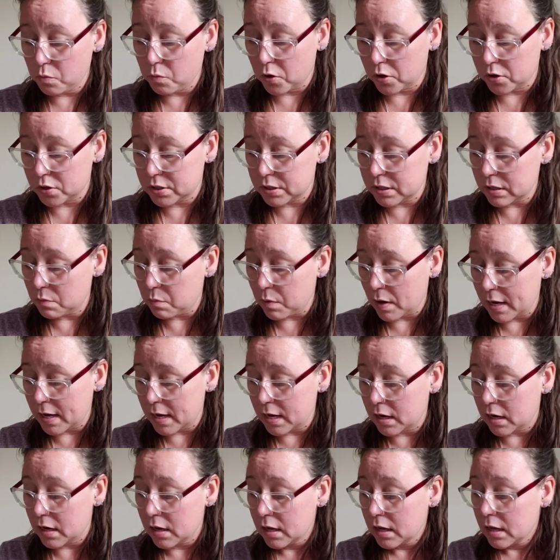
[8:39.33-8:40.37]
worsted
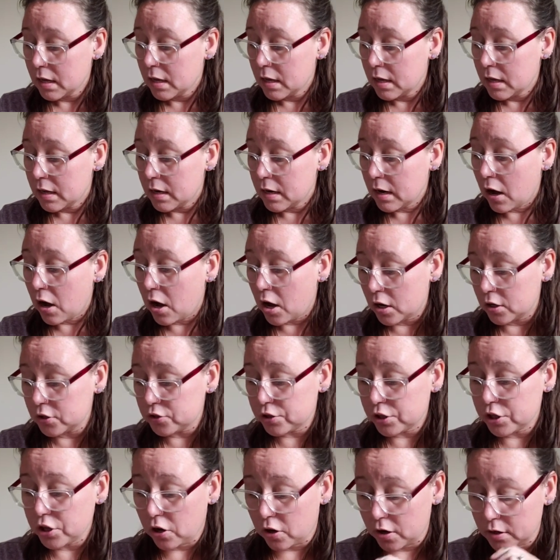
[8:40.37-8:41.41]
weight,
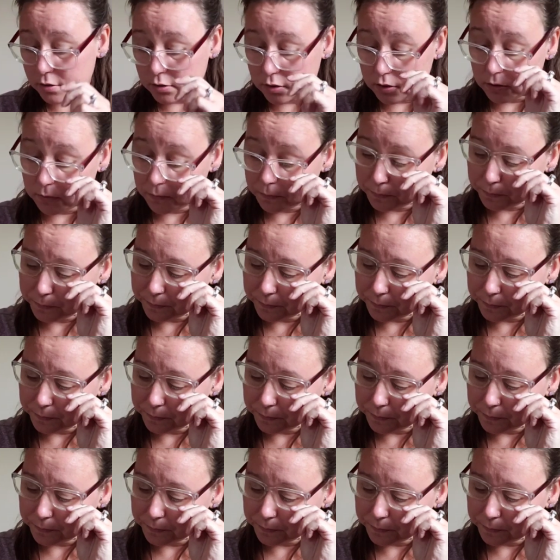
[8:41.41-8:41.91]
100 yards.